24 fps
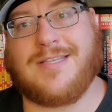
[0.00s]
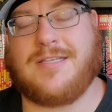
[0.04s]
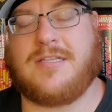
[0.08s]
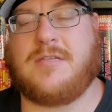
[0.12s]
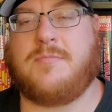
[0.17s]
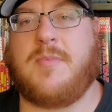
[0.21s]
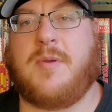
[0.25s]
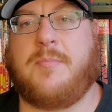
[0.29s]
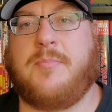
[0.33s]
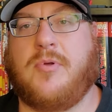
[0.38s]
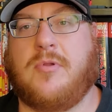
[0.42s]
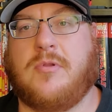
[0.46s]
This
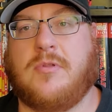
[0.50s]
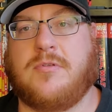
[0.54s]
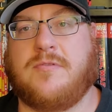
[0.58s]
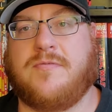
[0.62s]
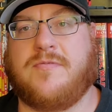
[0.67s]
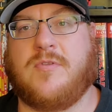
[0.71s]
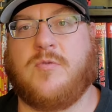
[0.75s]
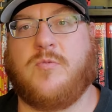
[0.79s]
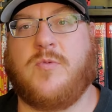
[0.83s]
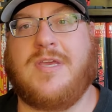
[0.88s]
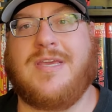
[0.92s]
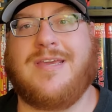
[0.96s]
is my pull list
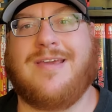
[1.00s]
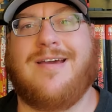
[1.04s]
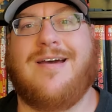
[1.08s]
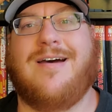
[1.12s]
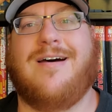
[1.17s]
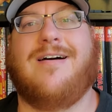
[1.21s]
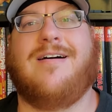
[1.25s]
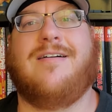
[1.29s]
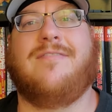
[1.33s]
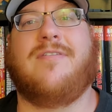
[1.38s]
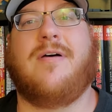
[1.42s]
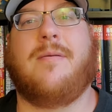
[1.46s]
for the week
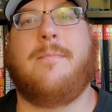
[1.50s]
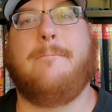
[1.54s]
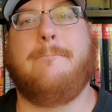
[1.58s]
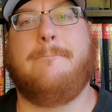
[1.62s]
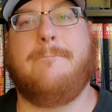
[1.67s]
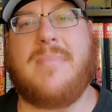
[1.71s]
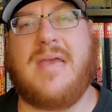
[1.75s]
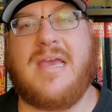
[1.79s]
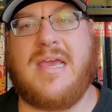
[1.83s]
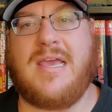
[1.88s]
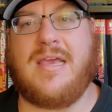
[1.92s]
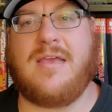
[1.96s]
of
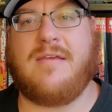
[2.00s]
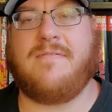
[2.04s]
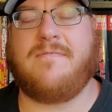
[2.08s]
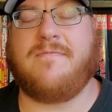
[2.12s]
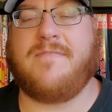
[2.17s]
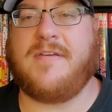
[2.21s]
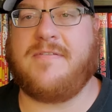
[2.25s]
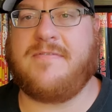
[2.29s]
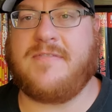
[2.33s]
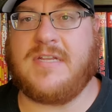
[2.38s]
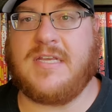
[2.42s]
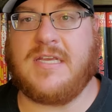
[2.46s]
May
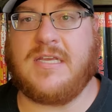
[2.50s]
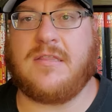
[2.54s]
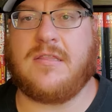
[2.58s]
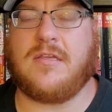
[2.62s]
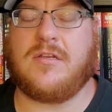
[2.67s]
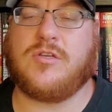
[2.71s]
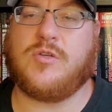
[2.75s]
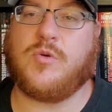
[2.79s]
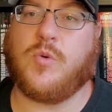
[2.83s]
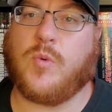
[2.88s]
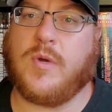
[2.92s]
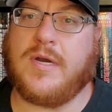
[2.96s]
15th,
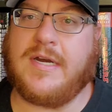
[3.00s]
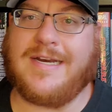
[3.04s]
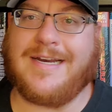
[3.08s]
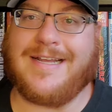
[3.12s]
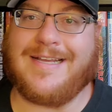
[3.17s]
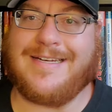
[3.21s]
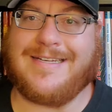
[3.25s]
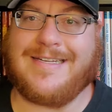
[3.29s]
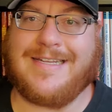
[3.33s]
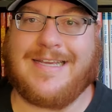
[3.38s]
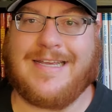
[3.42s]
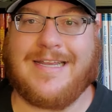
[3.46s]

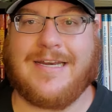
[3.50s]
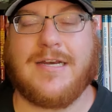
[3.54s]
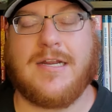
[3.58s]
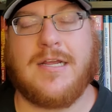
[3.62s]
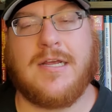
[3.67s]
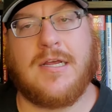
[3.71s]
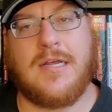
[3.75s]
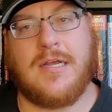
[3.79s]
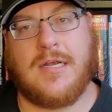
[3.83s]
2019.